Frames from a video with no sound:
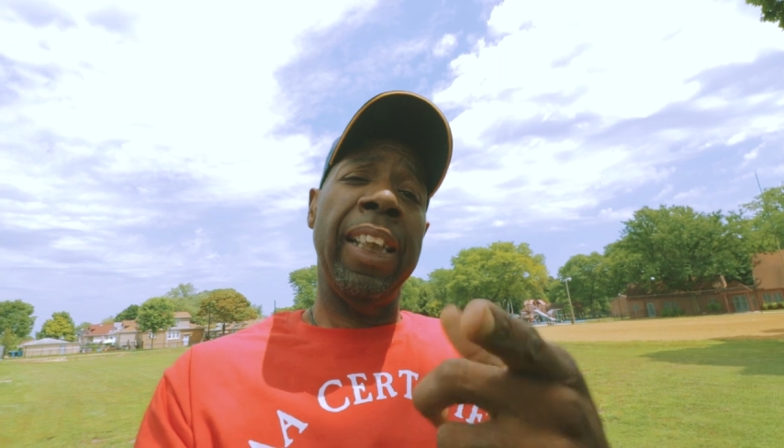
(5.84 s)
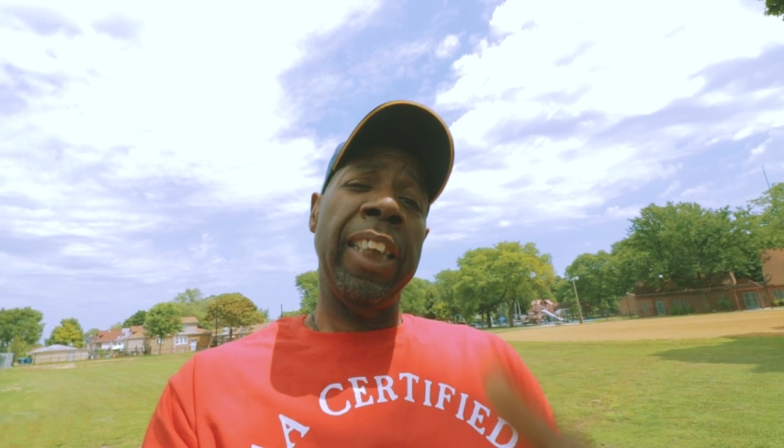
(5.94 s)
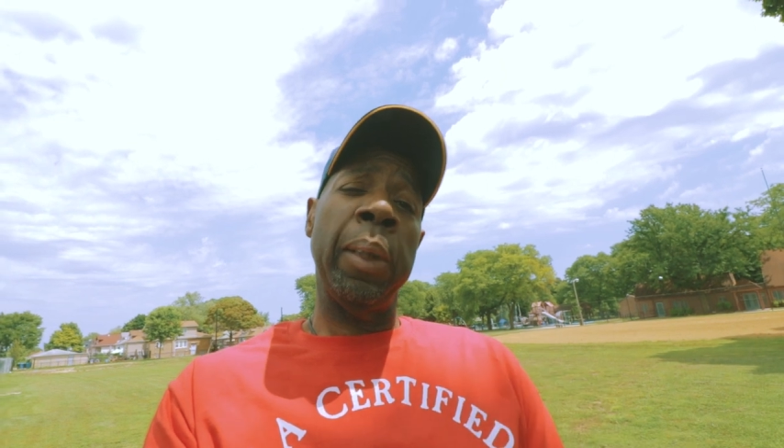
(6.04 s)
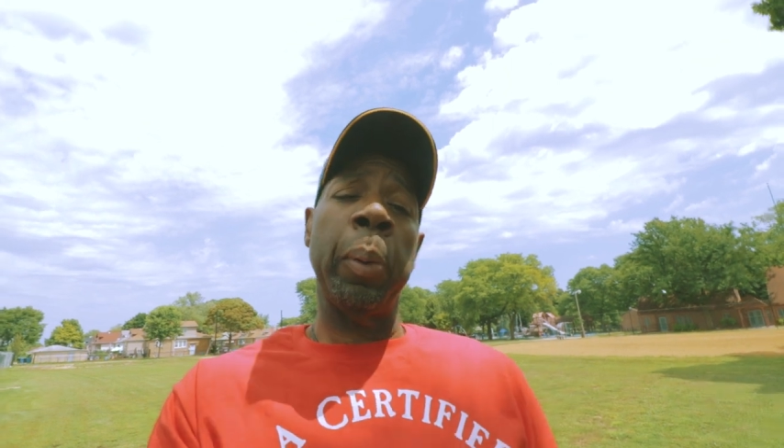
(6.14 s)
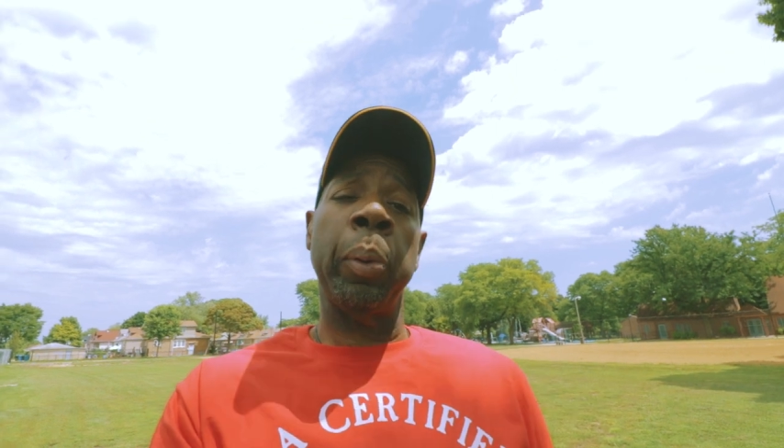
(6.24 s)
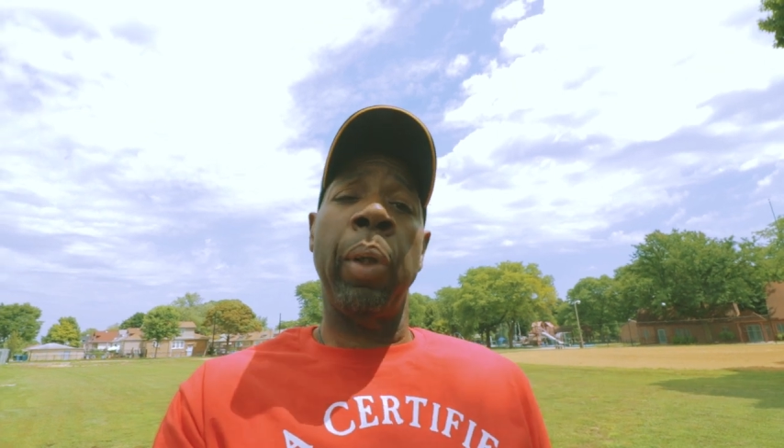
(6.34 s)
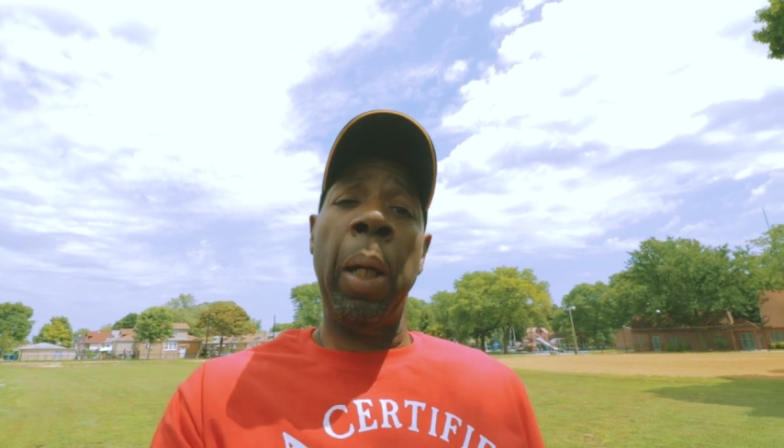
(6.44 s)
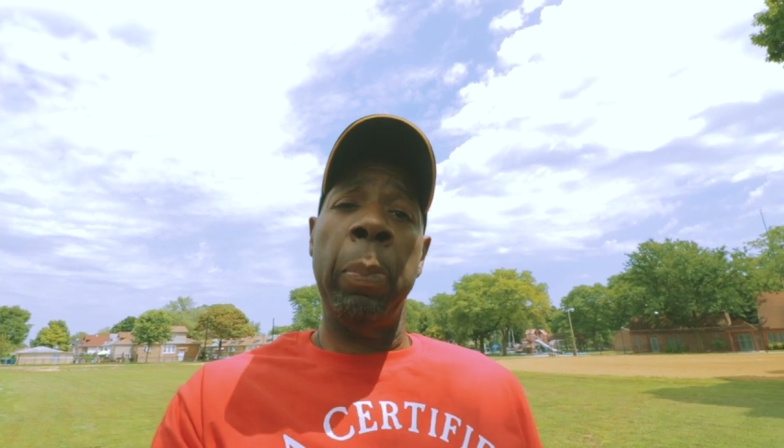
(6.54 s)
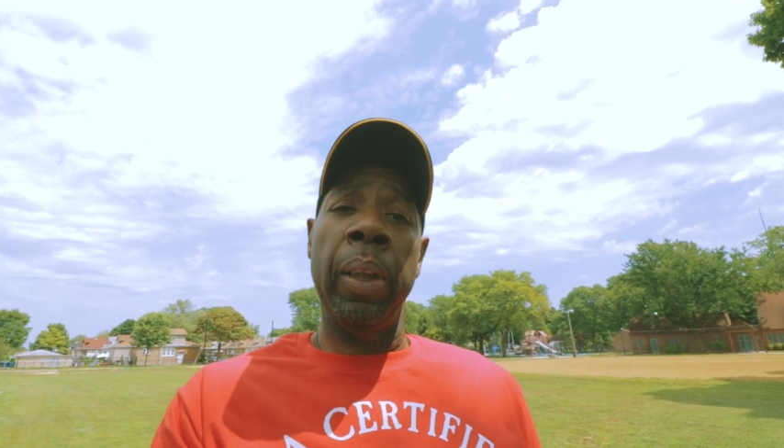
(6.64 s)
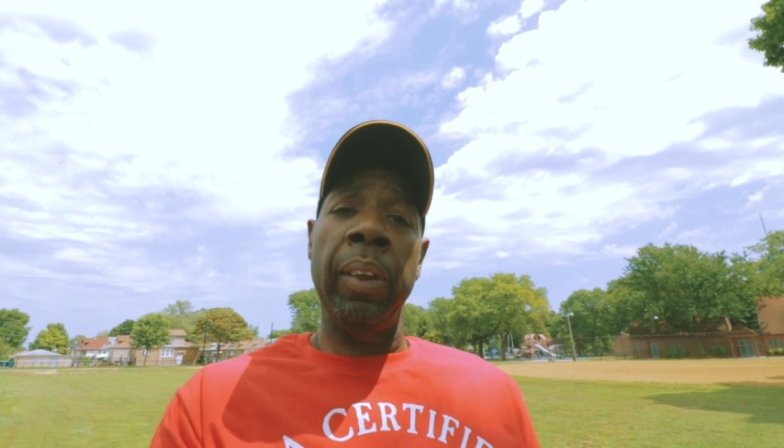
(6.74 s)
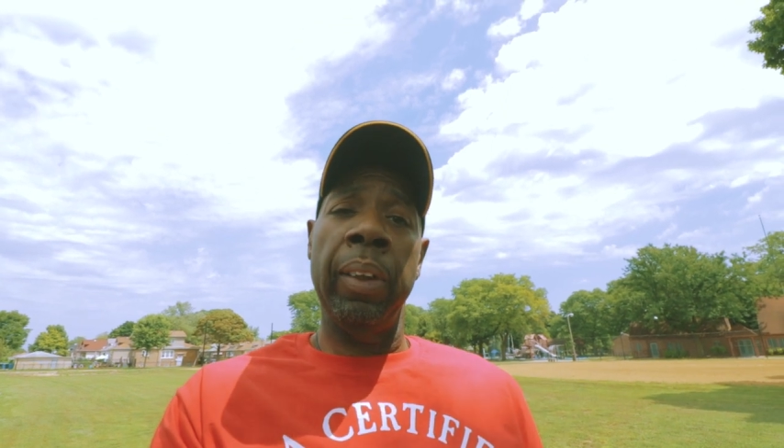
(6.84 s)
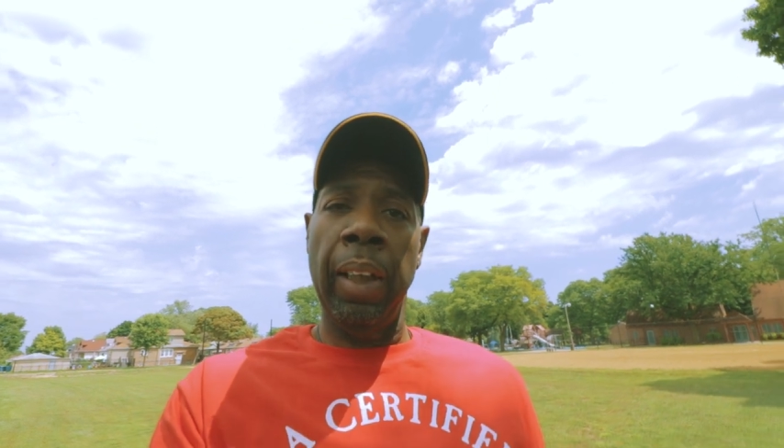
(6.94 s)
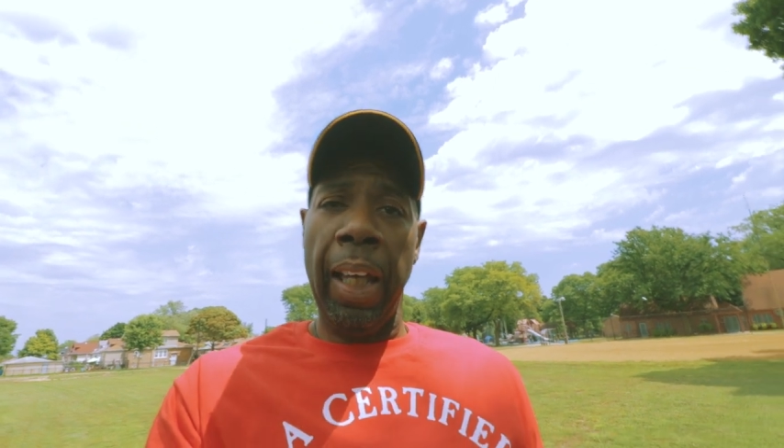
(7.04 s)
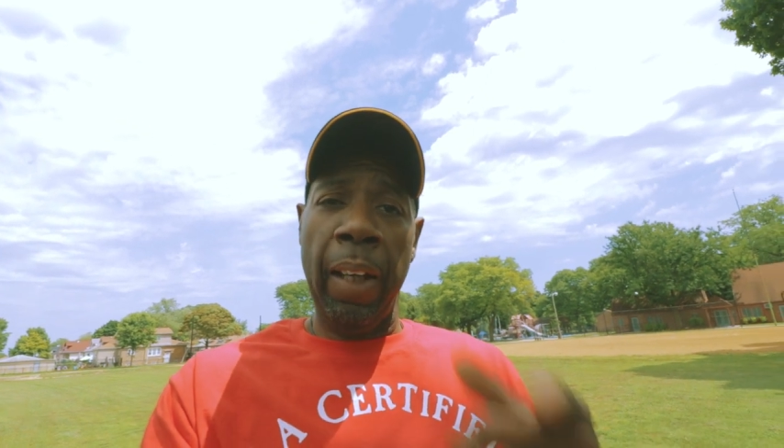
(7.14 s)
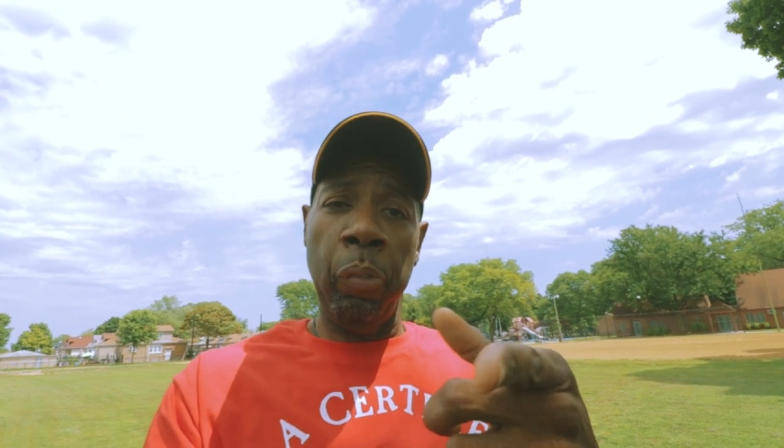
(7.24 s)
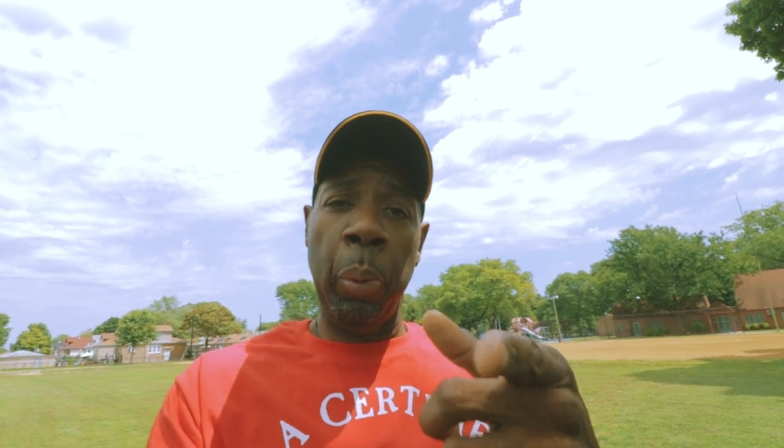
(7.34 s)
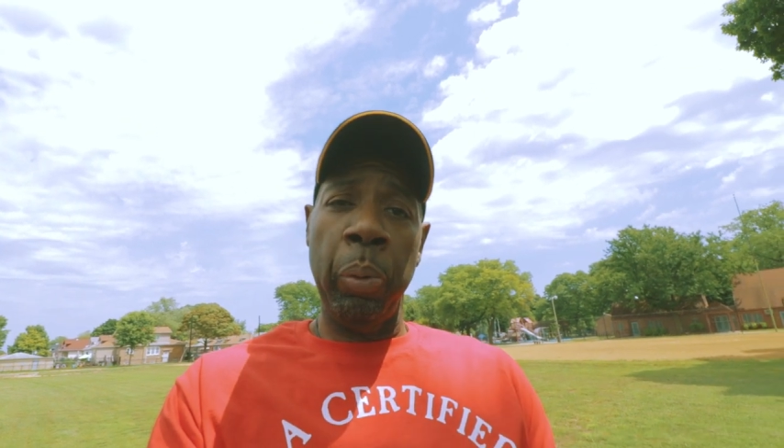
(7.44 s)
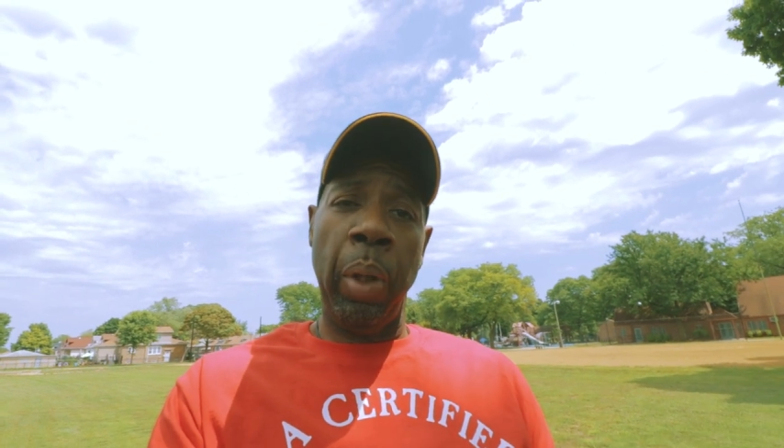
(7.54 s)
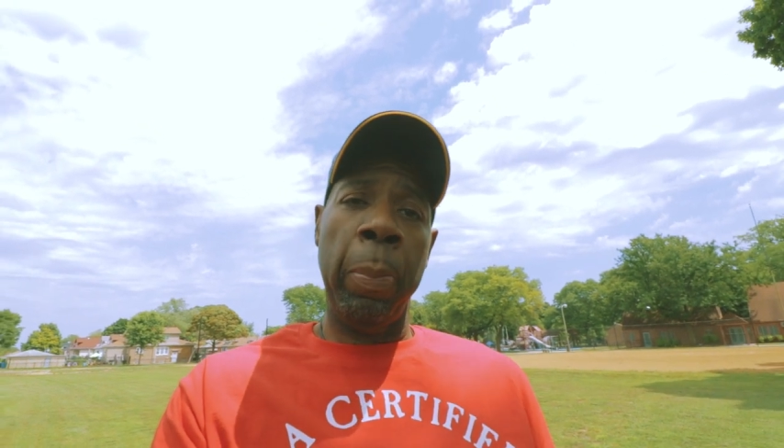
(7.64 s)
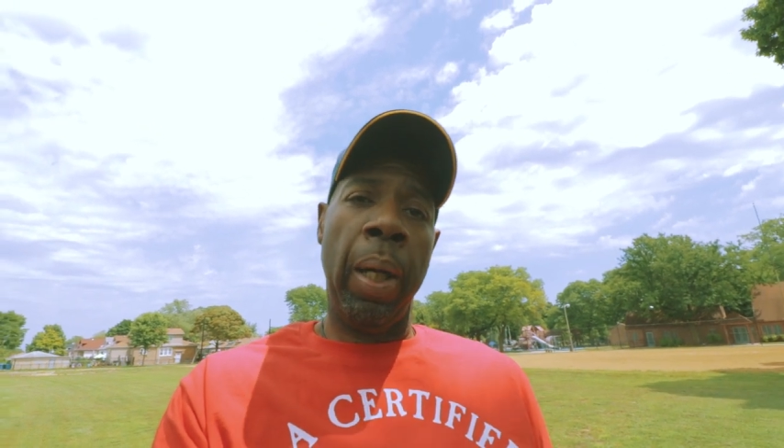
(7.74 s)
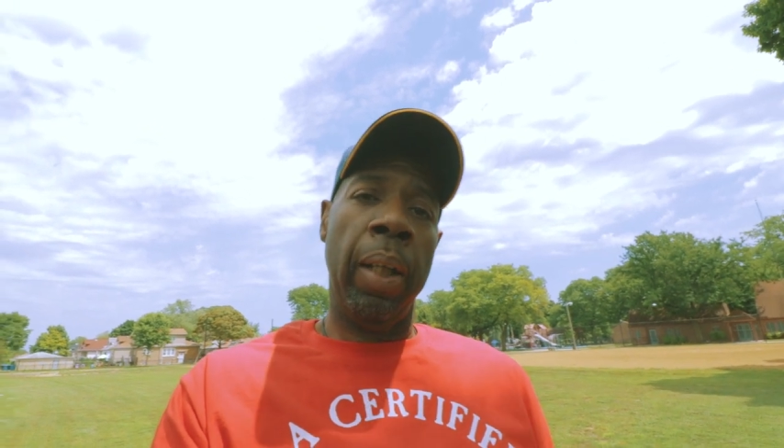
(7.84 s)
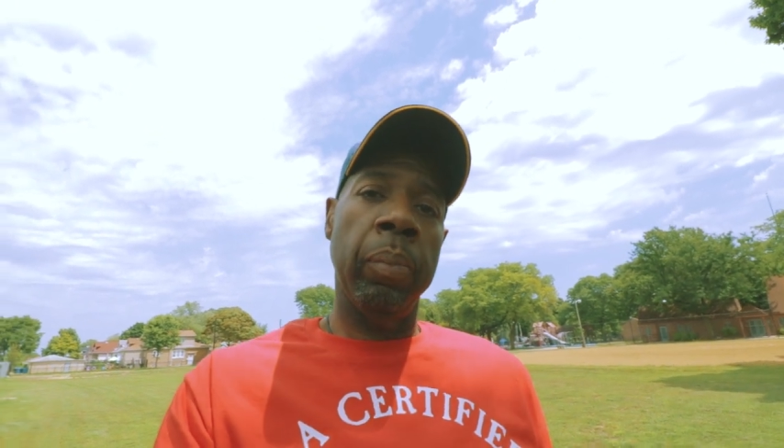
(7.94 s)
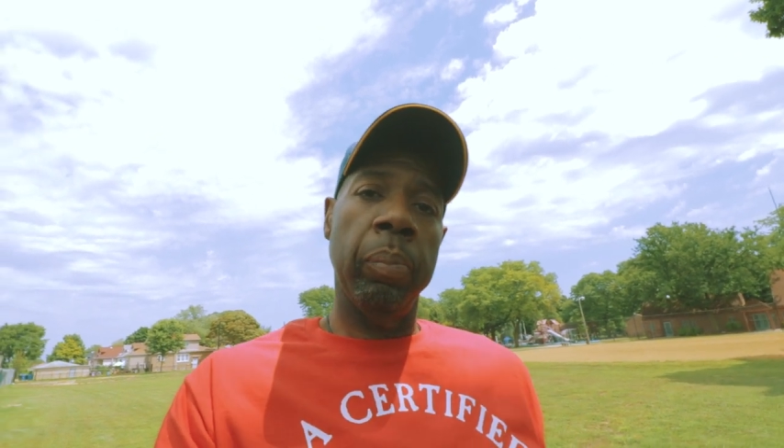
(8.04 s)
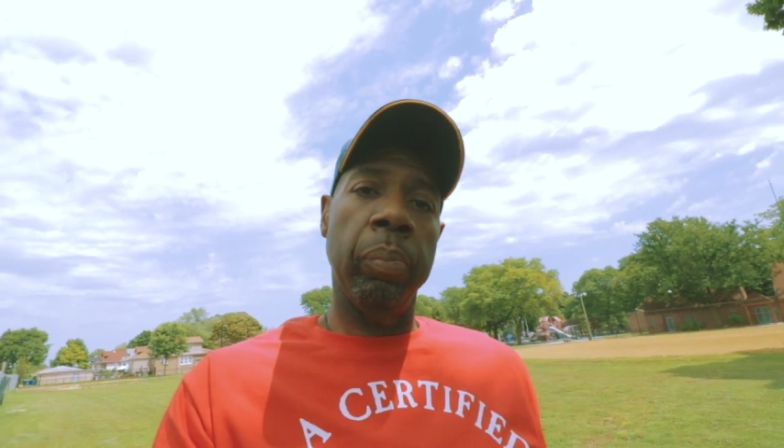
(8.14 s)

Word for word: hit that subscribe button, and we'll be right back.